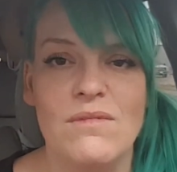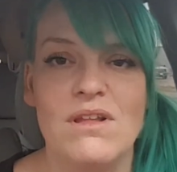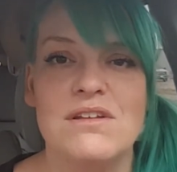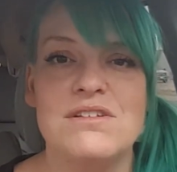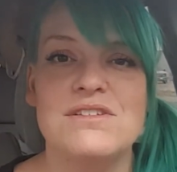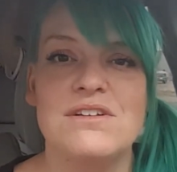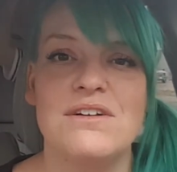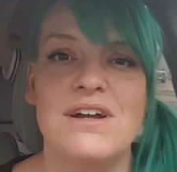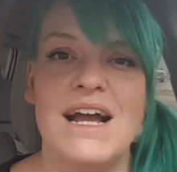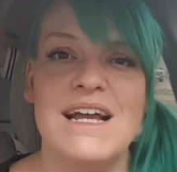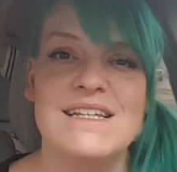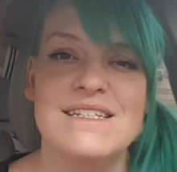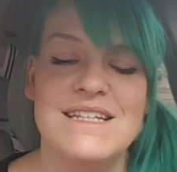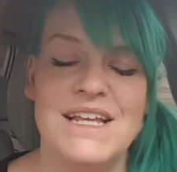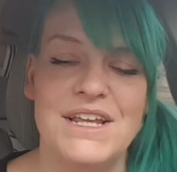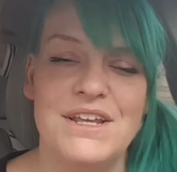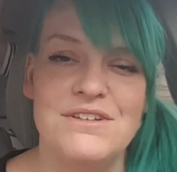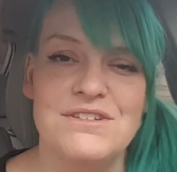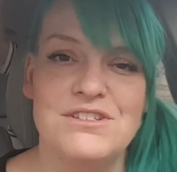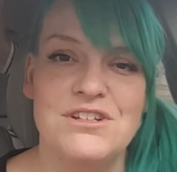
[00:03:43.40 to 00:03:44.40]
So guys,
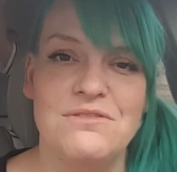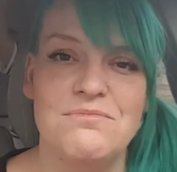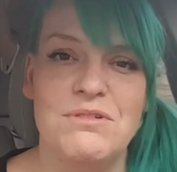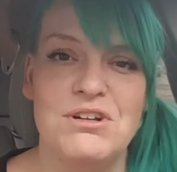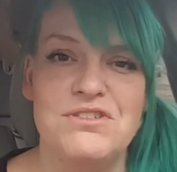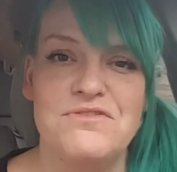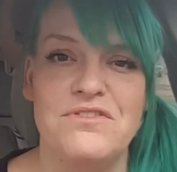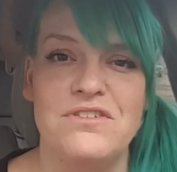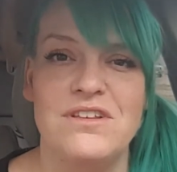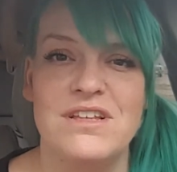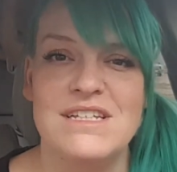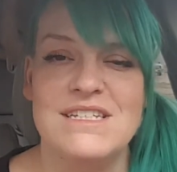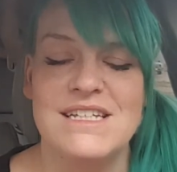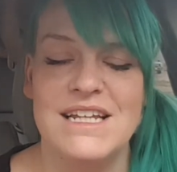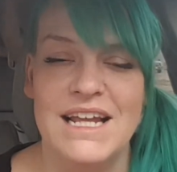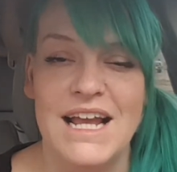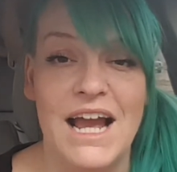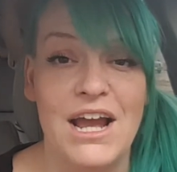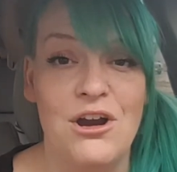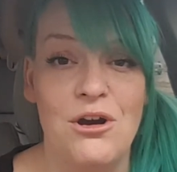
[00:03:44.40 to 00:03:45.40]
thank you so much for
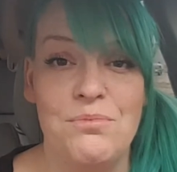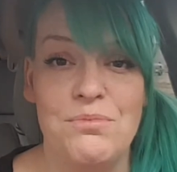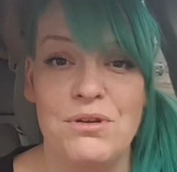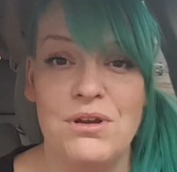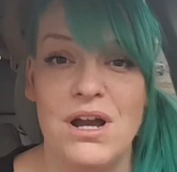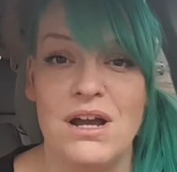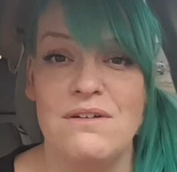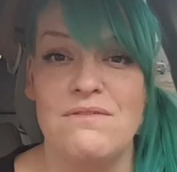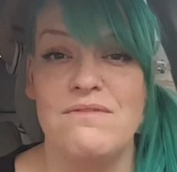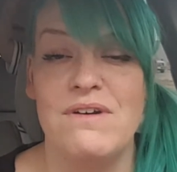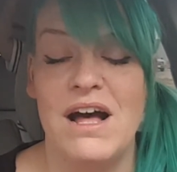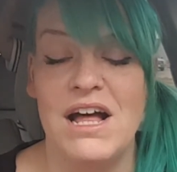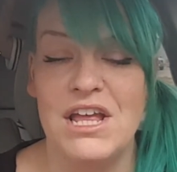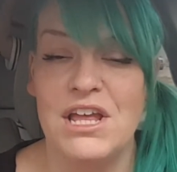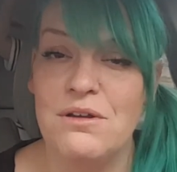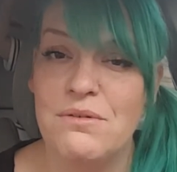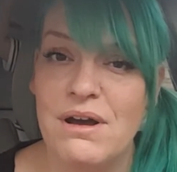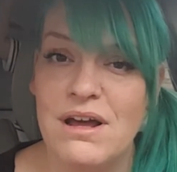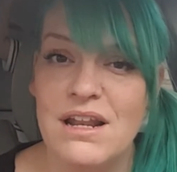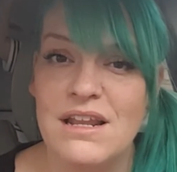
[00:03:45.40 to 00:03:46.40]
listening. I hope you got
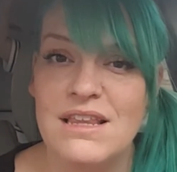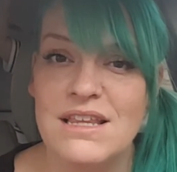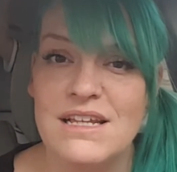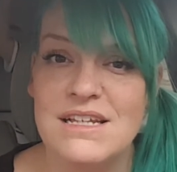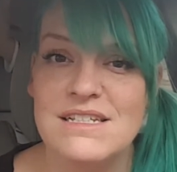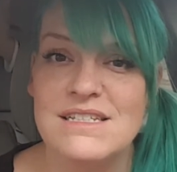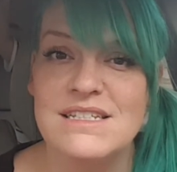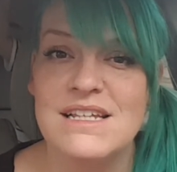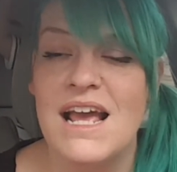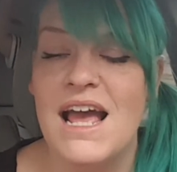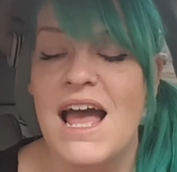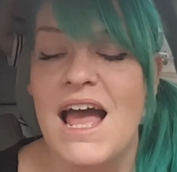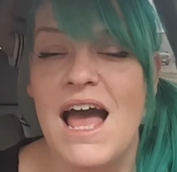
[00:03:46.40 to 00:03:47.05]
value out of this.